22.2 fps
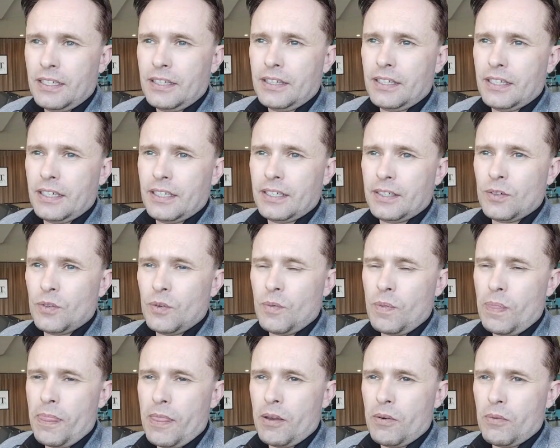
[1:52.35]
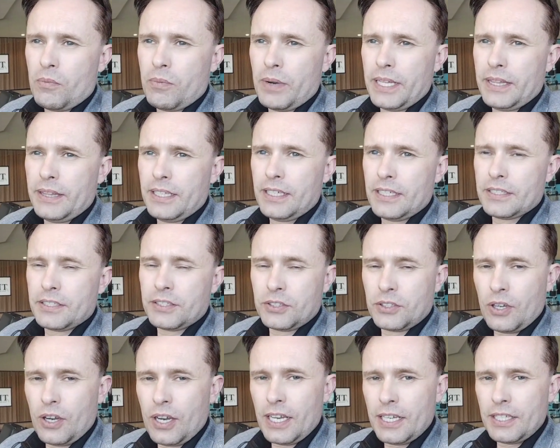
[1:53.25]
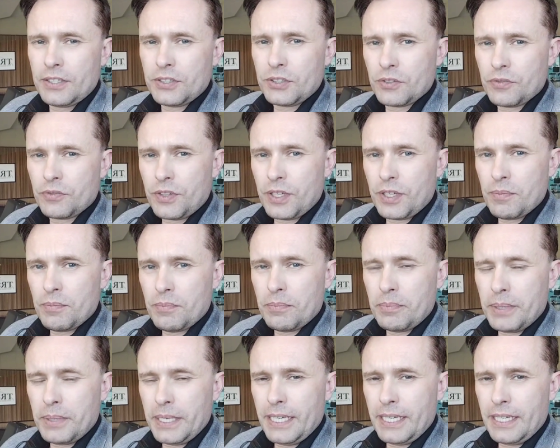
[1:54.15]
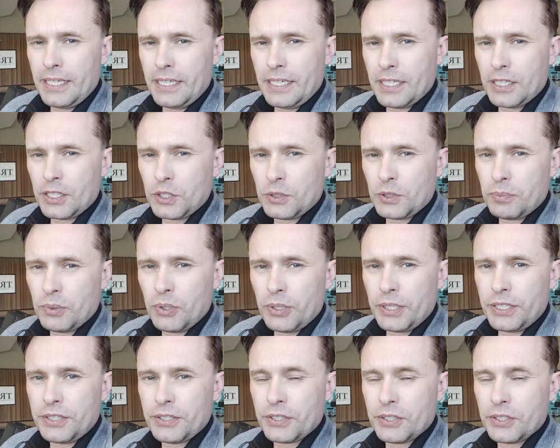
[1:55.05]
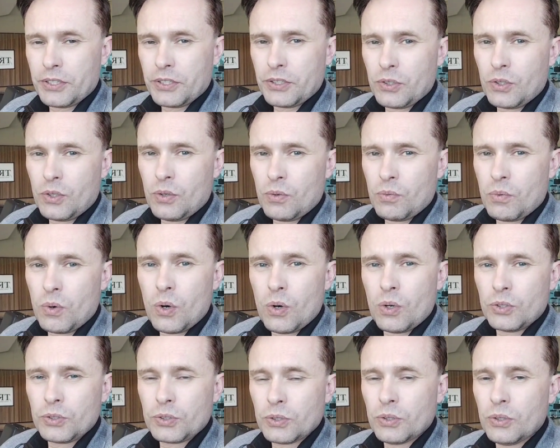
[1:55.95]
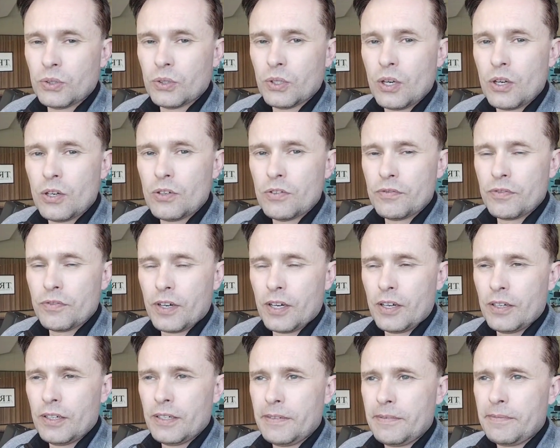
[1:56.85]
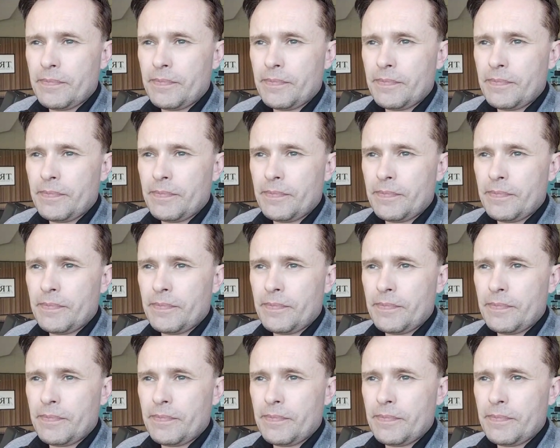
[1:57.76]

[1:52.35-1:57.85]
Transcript: that when there's signs of them being exploited or walked all over,